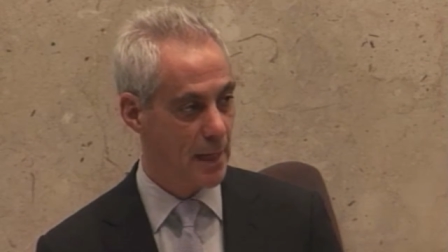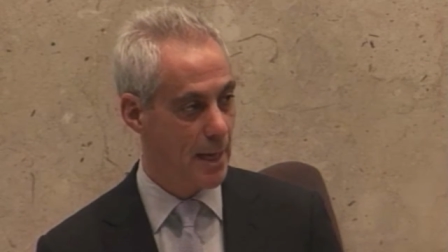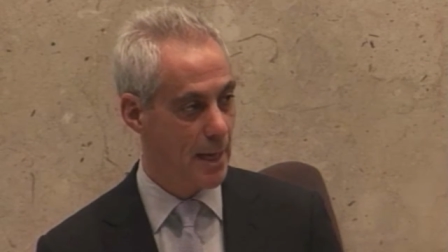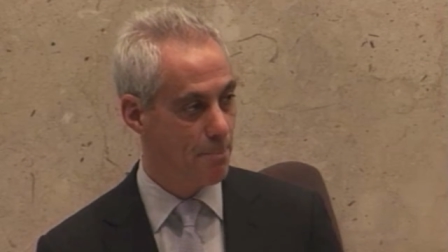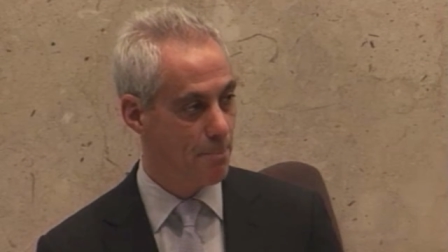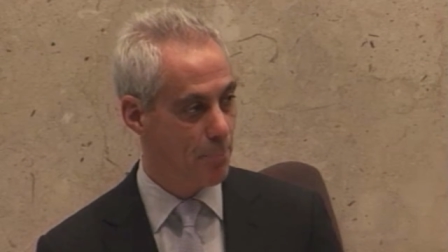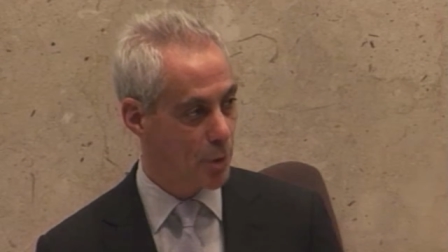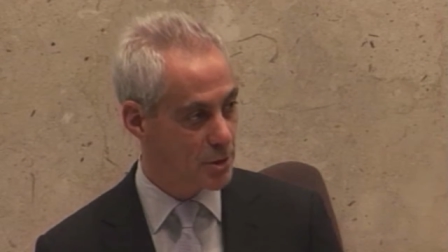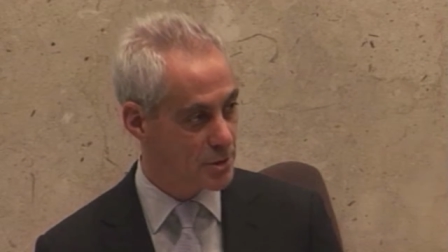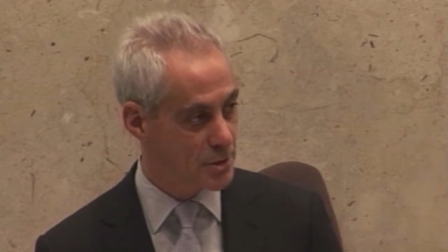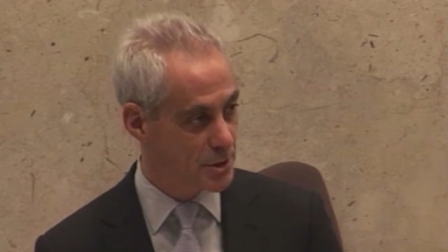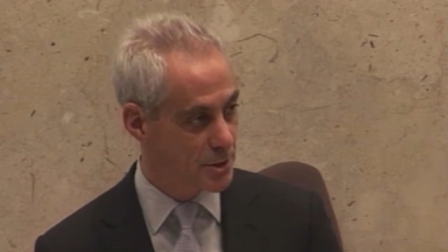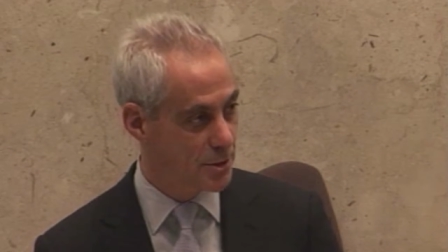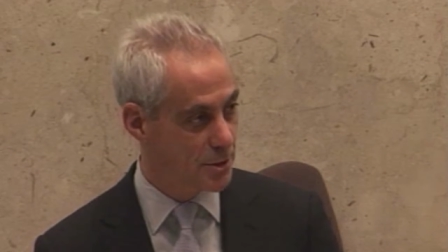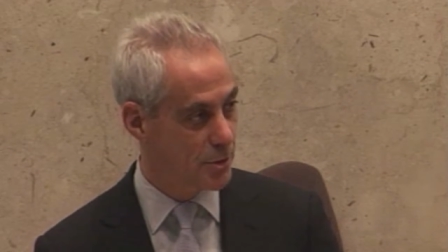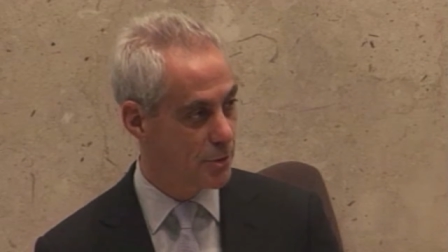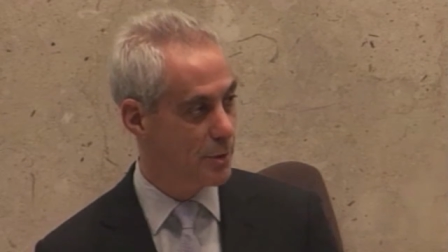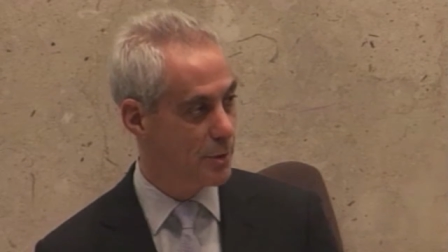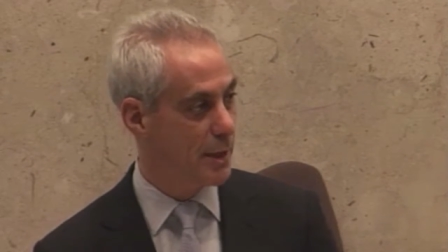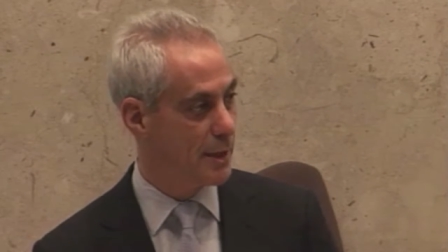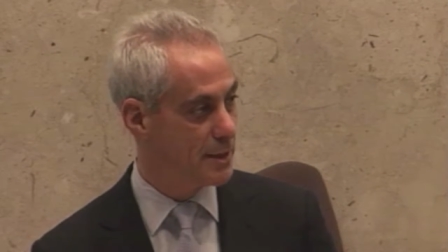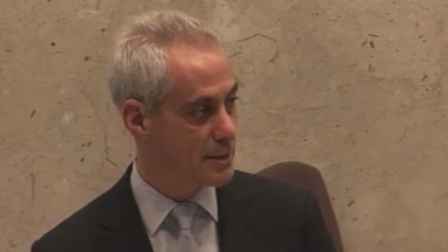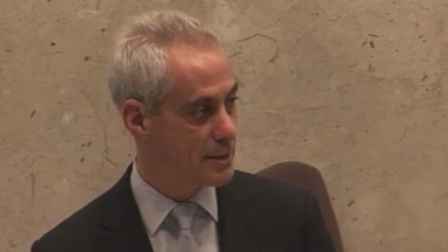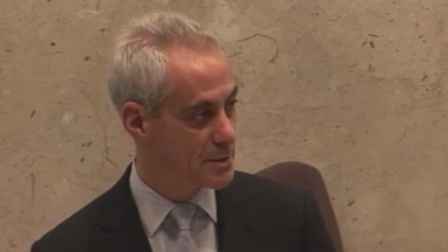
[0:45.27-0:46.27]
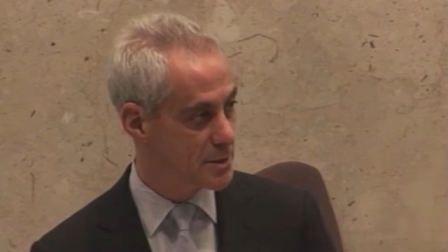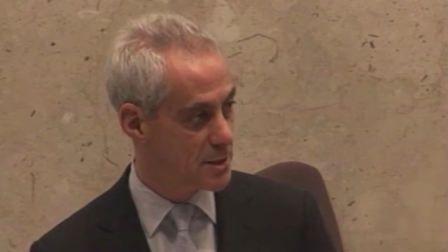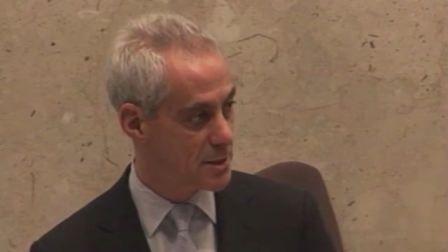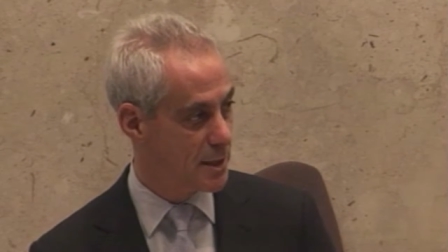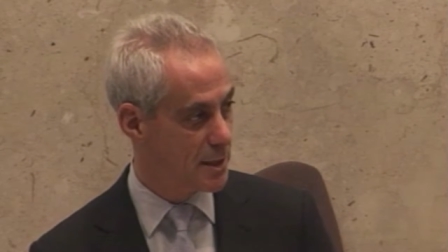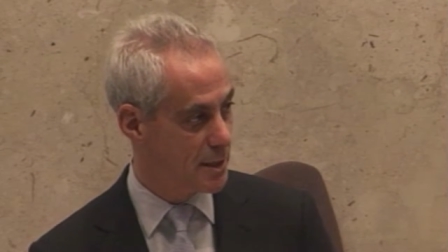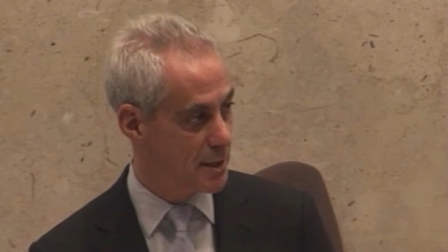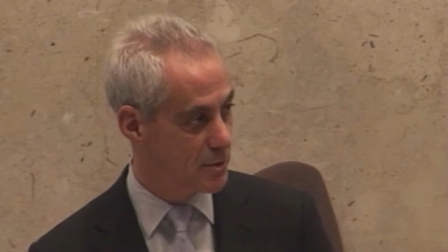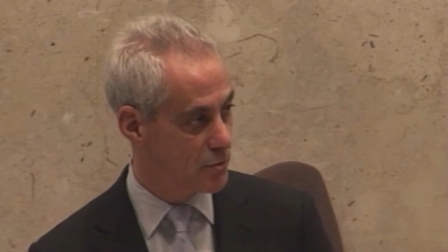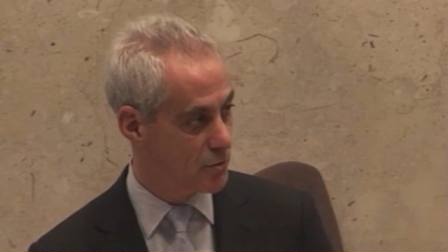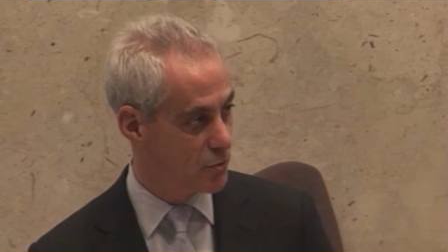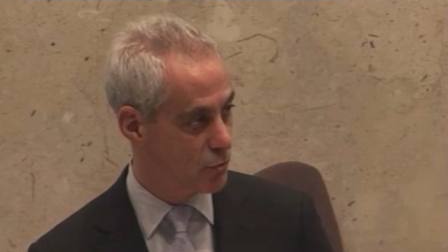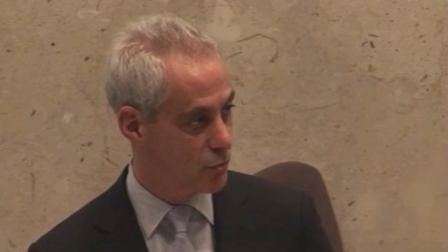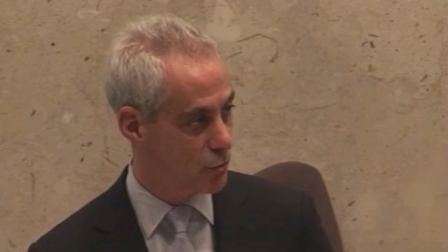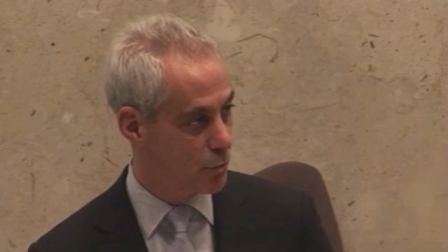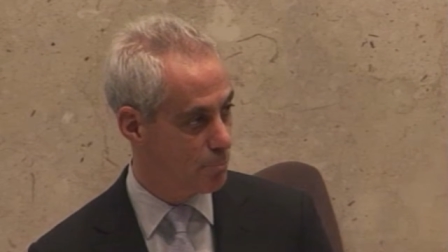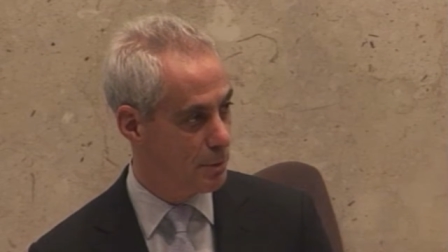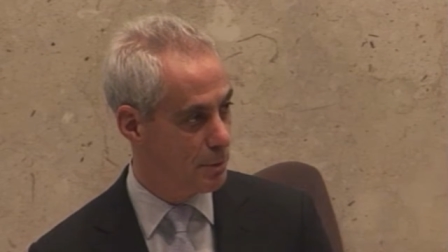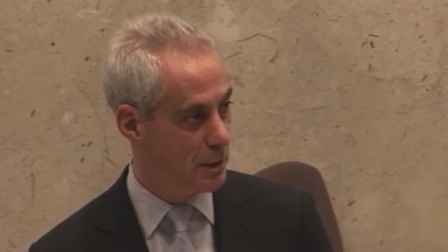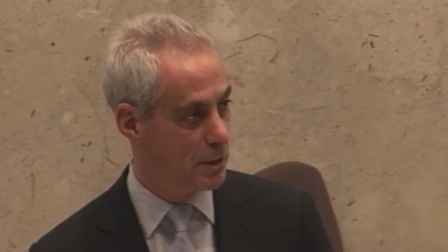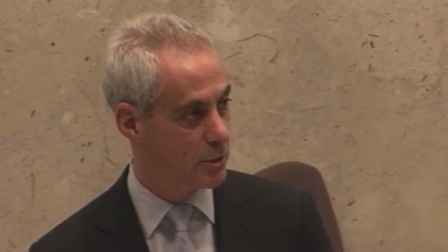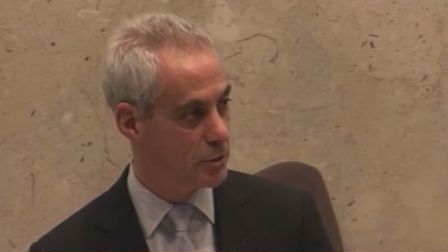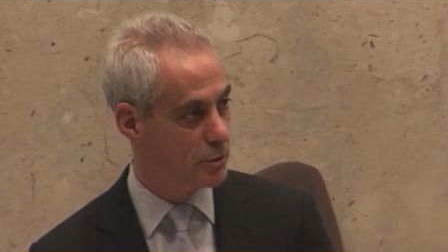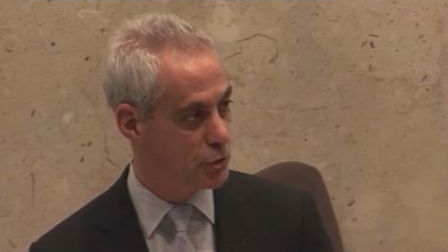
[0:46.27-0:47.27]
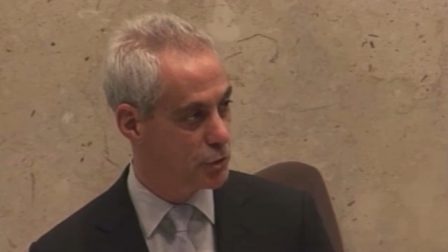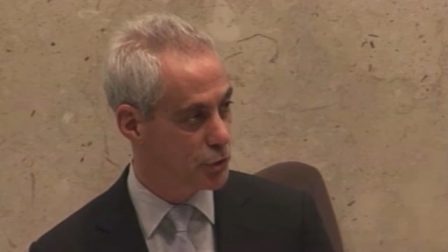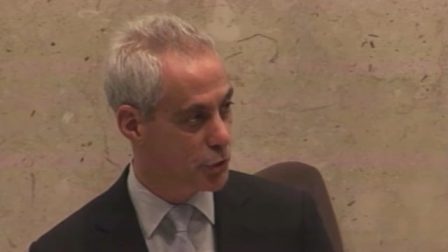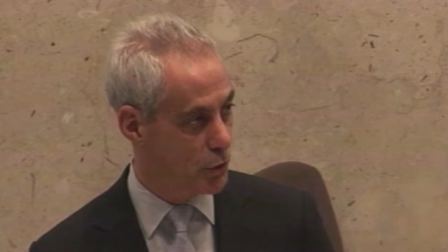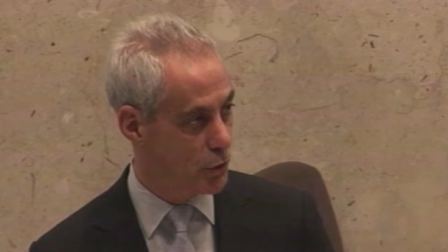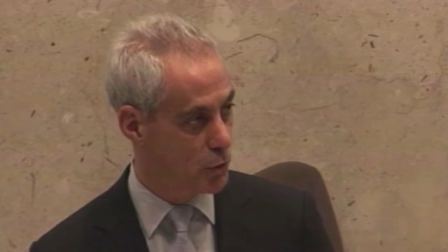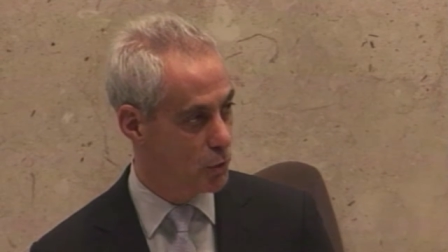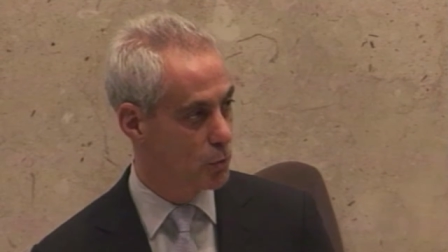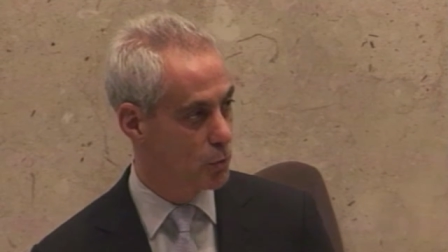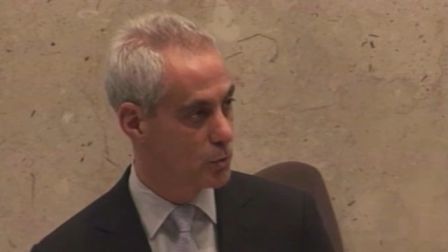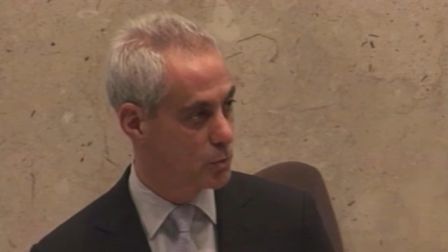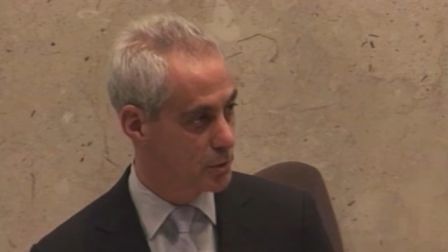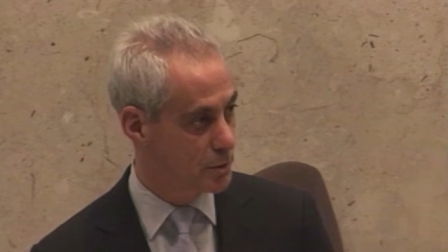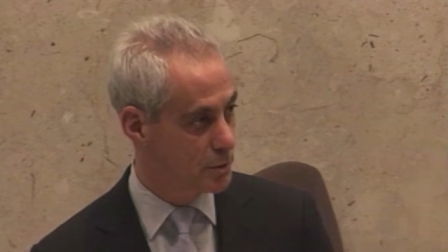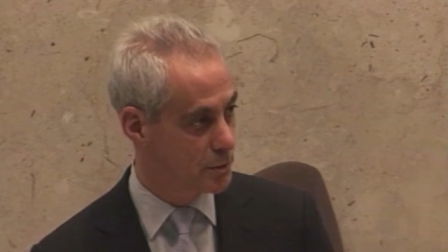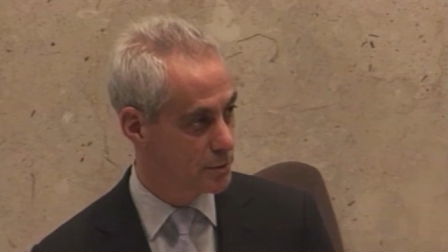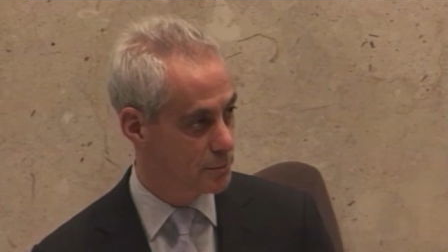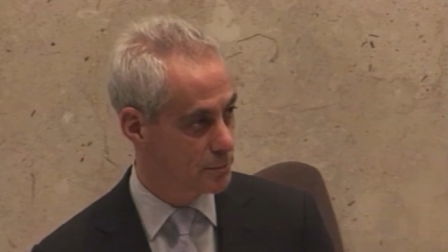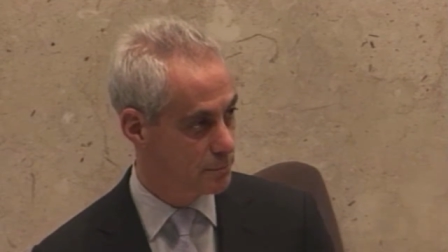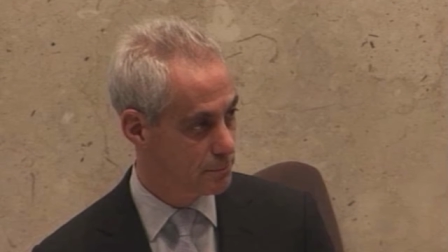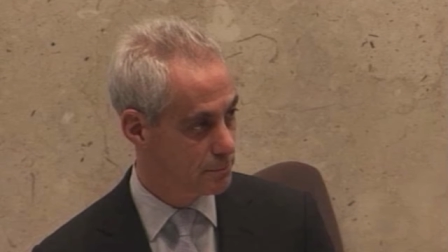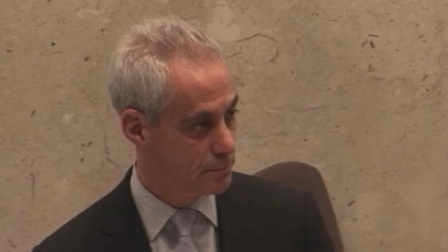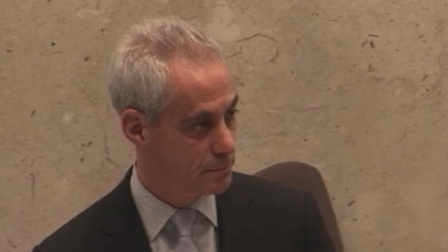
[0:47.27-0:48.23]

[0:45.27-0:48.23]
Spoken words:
a president of the United States to be cajoled